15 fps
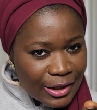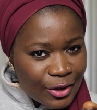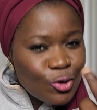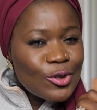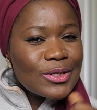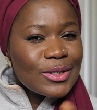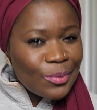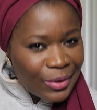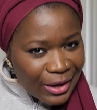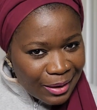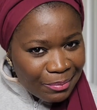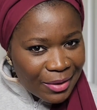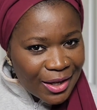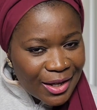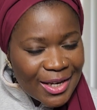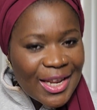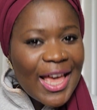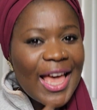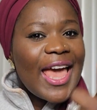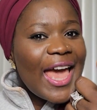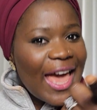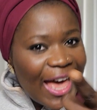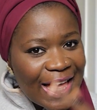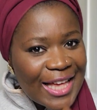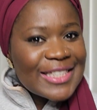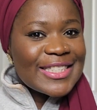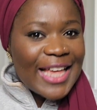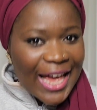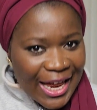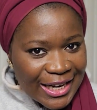You see what I mean?
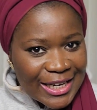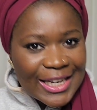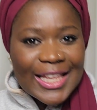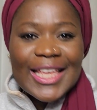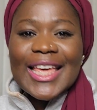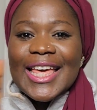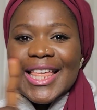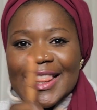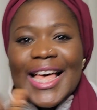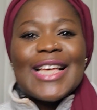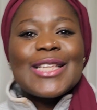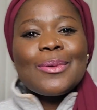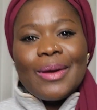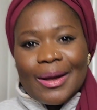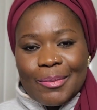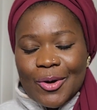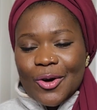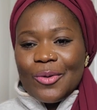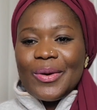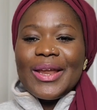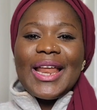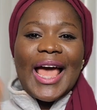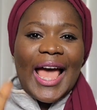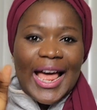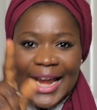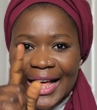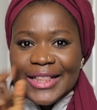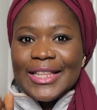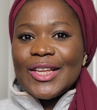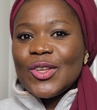Exactly. That's where I'm going.
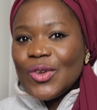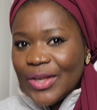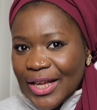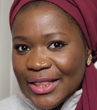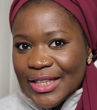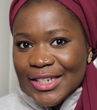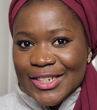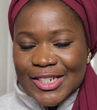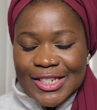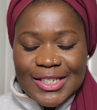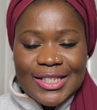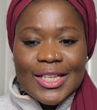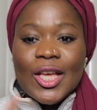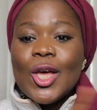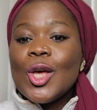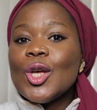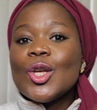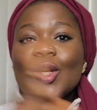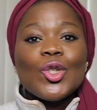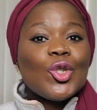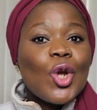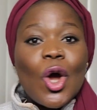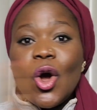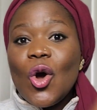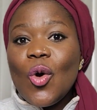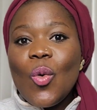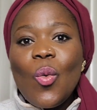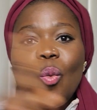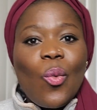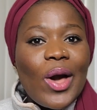And I think you get the gist.
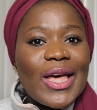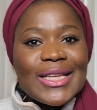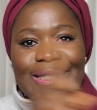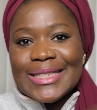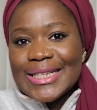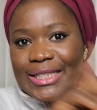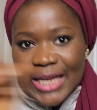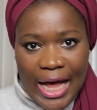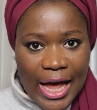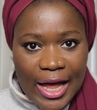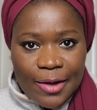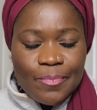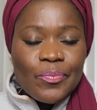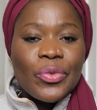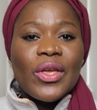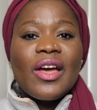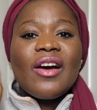Don't waste time.